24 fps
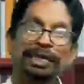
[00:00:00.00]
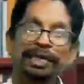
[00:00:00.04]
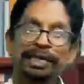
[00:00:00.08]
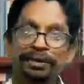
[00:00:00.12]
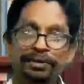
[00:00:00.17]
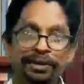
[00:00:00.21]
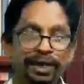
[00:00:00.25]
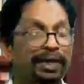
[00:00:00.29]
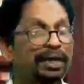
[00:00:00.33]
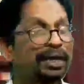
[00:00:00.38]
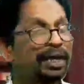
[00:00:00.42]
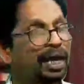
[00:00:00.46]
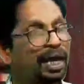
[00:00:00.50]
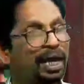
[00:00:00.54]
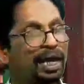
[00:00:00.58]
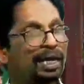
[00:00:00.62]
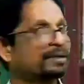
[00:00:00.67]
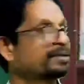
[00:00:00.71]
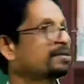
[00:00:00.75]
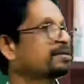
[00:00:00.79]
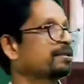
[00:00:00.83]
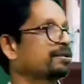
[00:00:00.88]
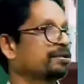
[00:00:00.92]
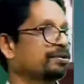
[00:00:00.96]
It is an
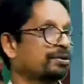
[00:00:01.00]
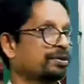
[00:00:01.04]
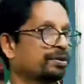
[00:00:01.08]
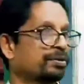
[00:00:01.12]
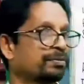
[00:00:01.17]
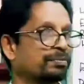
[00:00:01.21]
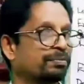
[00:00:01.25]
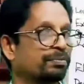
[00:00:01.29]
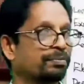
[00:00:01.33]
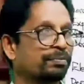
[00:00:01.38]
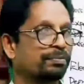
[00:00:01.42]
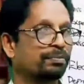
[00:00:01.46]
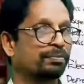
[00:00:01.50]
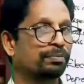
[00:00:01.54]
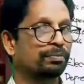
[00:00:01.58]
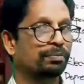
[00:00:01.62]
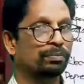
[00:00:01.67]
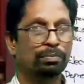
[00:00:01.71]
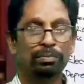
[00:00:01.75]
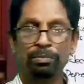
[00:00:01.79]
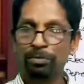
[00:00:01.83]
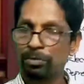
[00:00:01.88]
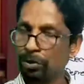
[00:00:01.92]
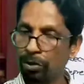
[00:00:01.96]
asset.
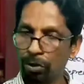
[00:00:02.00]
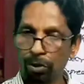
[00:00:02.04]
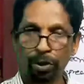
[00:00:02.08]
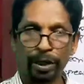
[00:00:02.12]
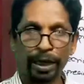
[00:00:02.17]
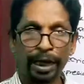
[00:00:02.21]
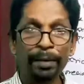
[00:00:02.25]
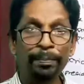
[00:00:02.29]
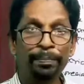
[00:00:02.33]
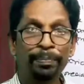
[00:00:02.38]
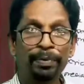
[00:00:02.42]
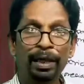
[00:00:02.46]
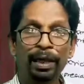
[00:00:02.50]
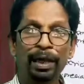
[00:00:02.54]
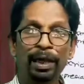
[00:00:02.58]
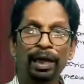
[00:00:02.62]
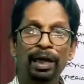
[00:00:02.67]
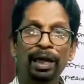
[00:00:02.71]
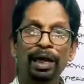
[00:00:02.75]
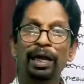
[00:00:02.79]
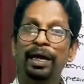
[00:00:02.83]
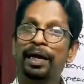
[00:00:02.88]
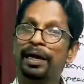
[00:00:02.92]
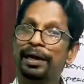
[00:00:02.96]
Okay.
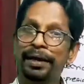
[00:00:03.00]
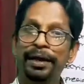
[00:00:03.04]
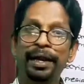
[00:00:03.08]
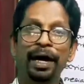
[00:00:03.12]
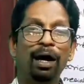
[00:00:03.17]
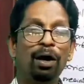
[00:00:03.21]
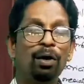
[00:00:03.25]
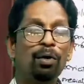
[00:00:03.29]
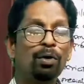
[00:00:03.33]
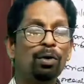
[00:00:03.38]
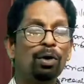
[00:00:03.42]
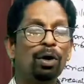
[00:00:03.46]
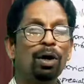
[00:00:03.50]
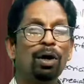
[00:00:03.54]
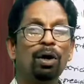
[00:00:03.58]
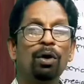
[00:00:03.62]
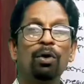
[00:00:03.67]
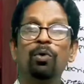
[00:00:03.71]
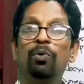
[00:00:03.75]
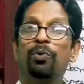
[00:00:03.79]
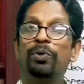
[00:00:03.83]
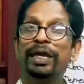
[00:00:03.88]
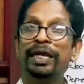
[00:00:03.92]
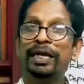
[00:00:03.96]

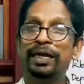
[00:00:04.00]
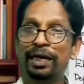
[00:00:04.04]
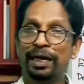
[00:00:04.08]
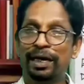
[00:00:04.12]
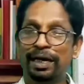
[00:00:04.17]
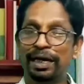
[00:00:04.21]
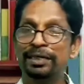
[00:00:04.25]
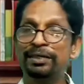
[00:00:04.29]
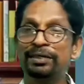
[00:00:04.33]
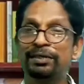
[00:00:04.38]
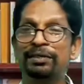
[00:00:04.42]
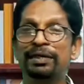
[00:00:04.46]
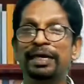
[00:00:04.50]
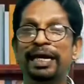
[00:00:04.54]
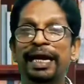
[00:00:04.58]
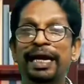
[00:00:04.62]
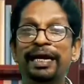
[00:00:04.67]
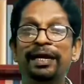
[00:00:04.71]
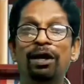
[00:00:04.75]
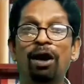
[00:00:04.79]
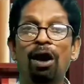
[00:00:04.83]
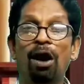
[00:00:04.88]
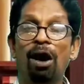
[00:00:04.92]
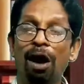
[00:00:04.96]
Now we
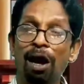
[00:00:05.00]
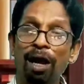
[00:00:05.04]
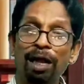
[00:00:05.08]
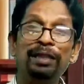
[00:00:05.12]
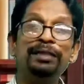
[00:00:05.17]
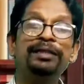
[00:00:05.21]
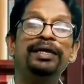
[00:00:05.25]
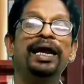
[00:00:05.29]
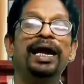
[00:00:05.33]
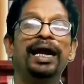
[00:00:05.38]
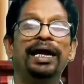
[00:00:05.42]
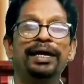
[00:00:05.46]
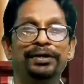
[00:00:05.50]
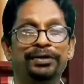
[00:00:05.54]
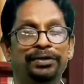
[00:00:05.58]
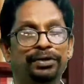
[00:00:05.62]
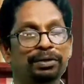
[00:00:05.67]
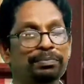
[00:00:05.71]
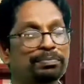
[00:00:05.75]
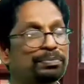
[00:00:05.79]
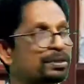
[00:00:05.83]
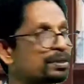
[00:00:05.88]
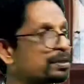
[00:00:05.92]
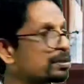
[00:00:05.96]
consider all the
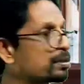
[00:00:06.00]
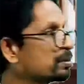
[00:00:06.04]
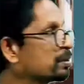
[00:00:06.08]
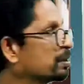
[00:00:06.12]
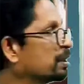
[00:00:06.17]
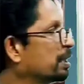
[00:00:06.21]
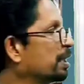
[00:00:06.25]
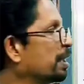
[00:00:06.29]
items